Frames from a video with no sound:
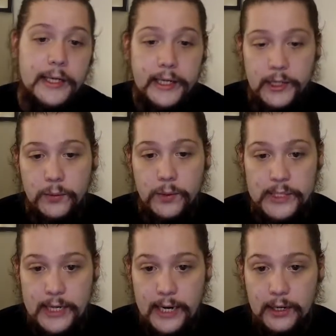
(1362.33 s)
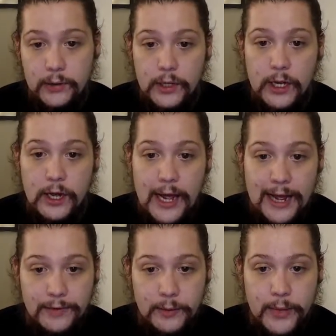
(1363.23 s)
here he was now,
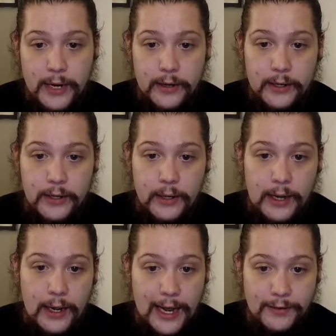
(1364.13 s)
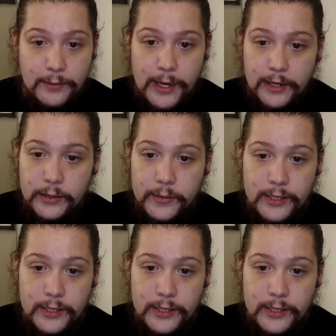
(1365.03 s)
having married